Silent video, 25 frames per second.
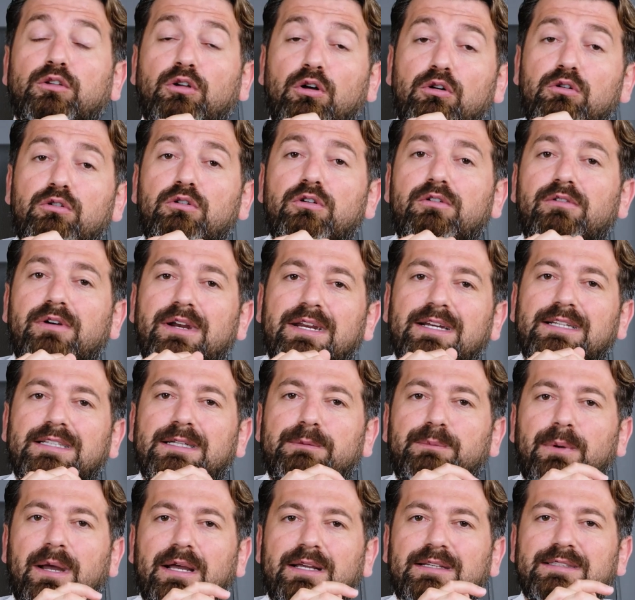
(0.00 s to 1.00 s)
longer rear
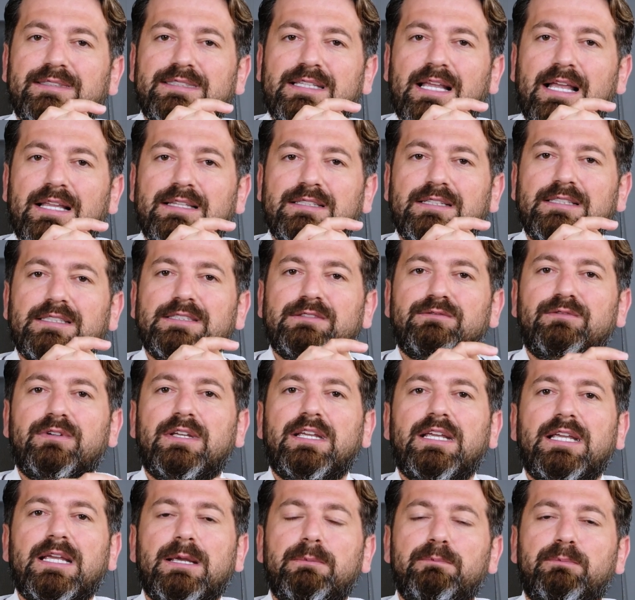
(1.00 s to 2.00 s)
tip extenders,
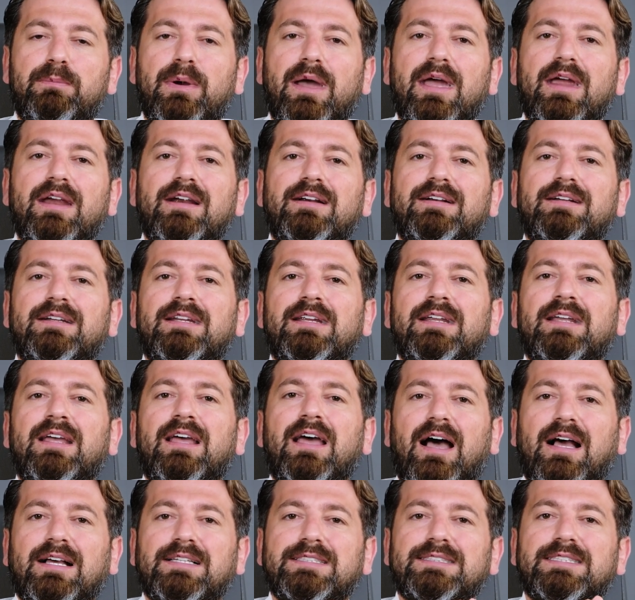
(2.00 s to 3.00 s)
we impair the
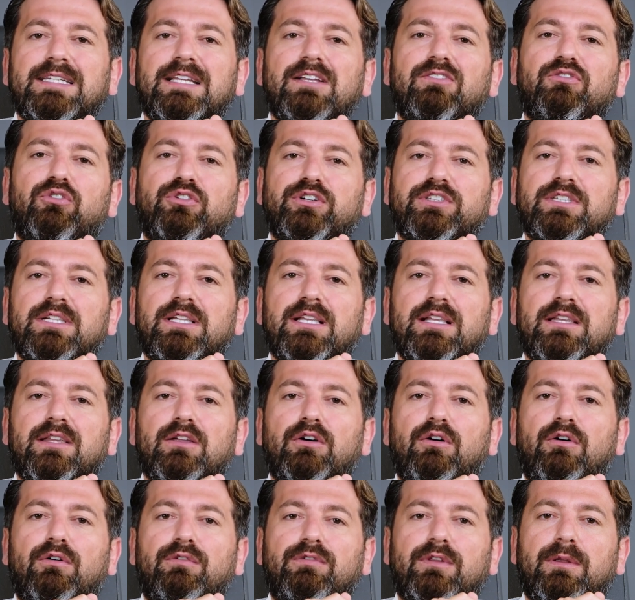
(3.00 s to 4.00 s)
axial rigidity
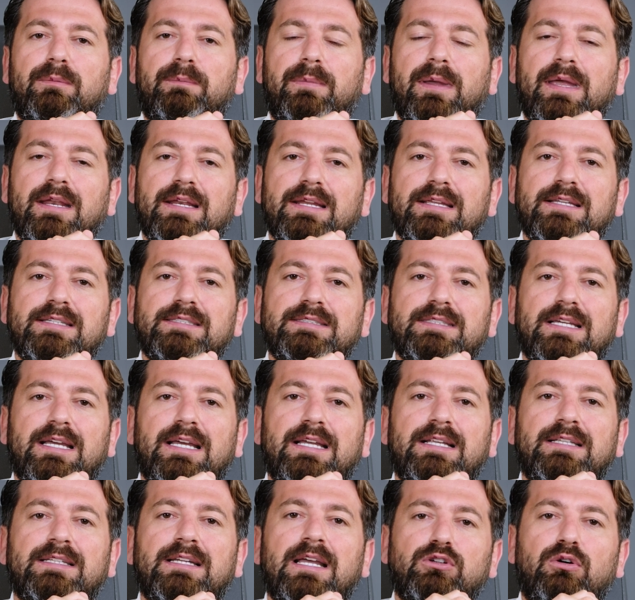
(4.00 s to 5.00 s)
of the penis,
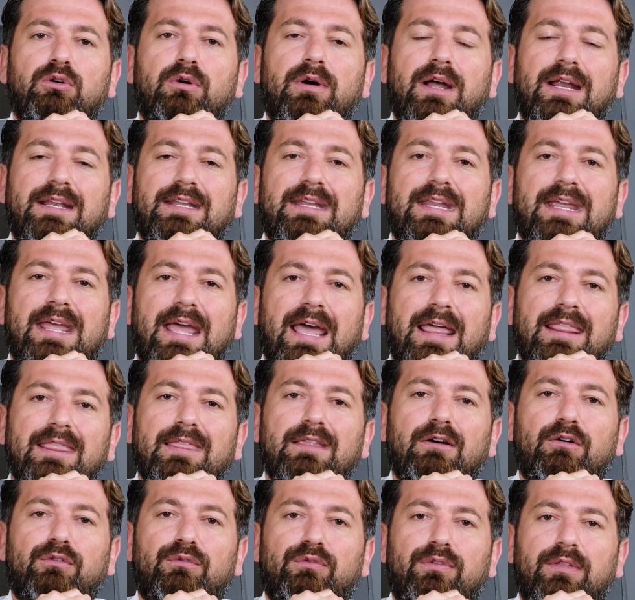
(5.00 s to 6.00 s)
and so at the
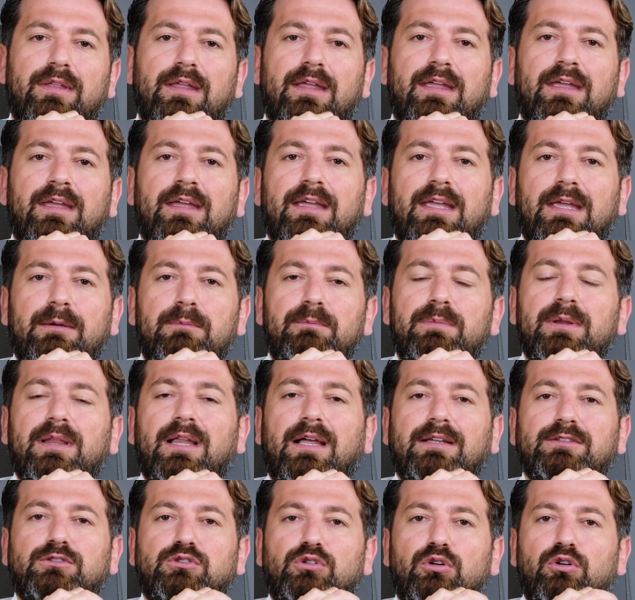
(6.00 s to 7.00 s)
end of the
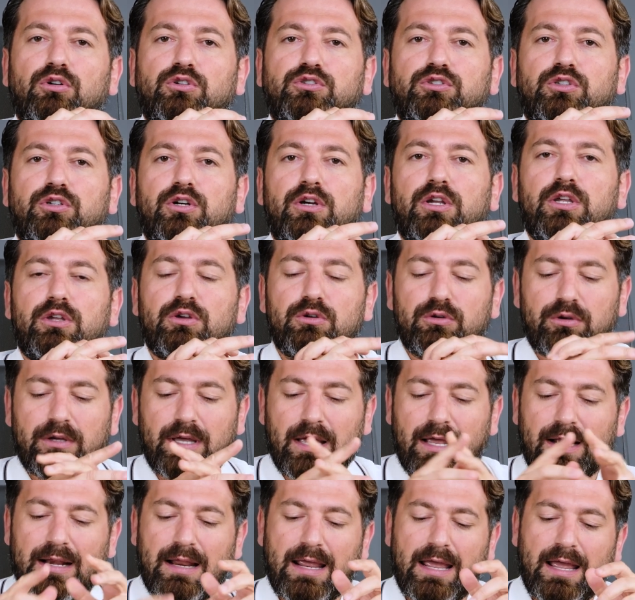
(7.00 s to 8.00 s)
implant surgery you
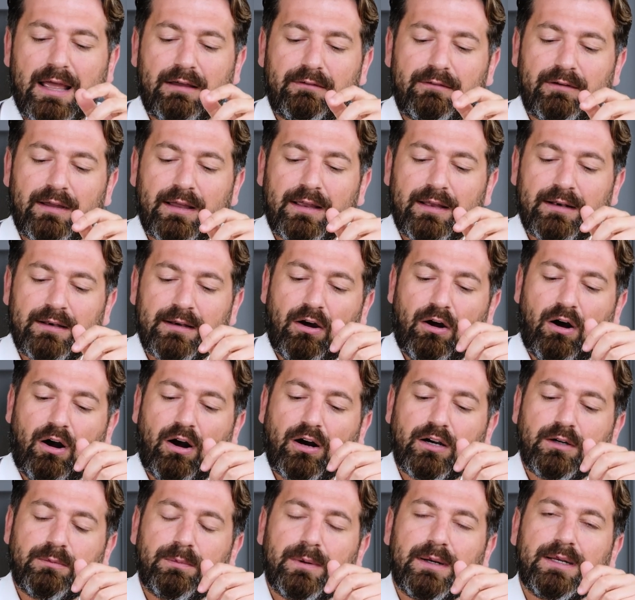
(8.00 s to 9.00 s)
can have a
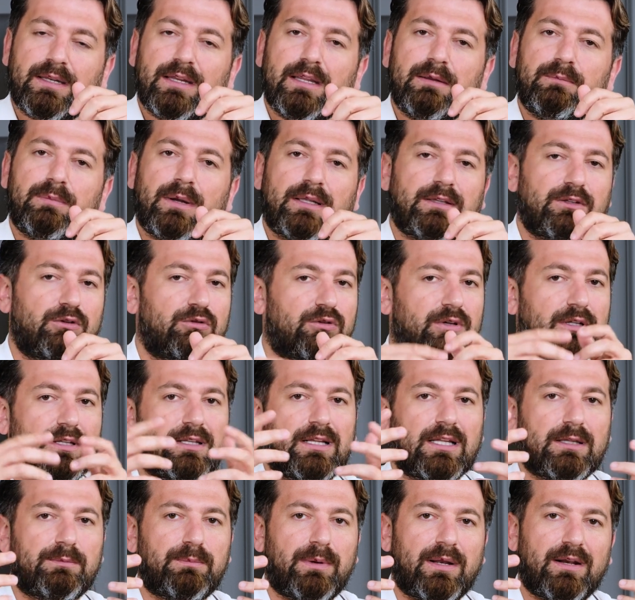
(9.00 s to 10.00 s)
hard body but you
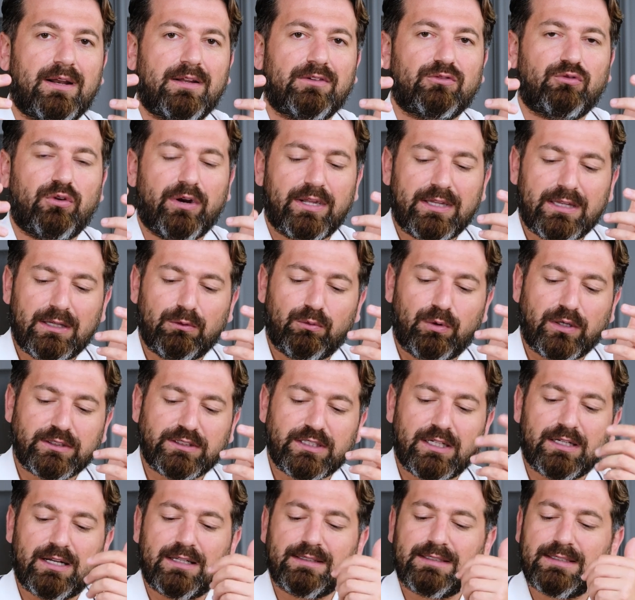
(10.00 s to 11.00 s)
cannot penetrate the
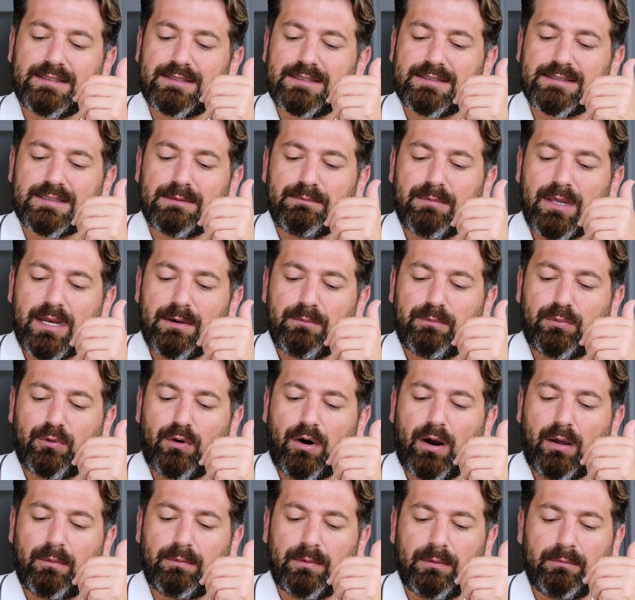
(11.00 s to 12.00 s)
vagina. This is the main
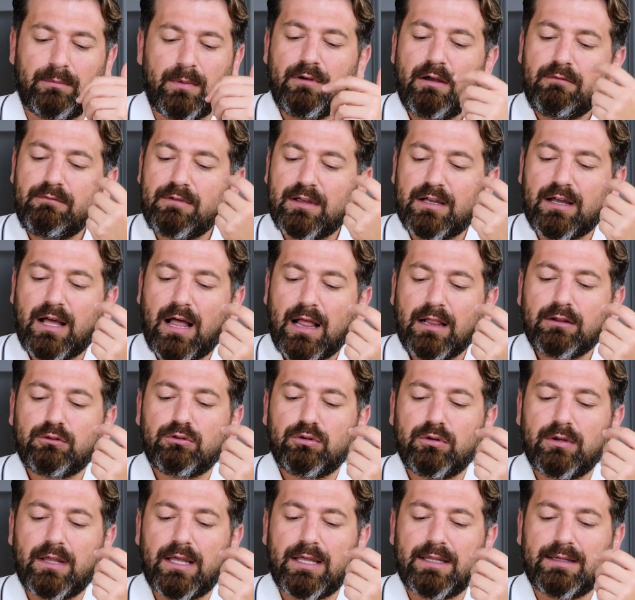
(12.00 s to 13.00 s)
problem. When we
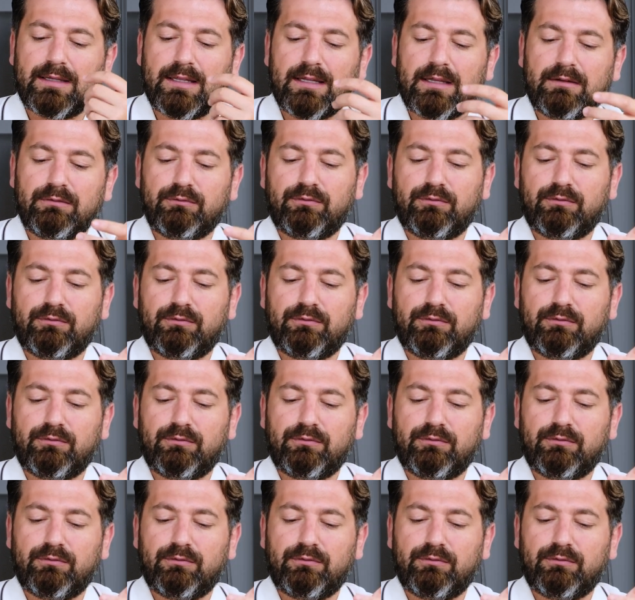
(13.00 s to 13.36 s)
calculate it,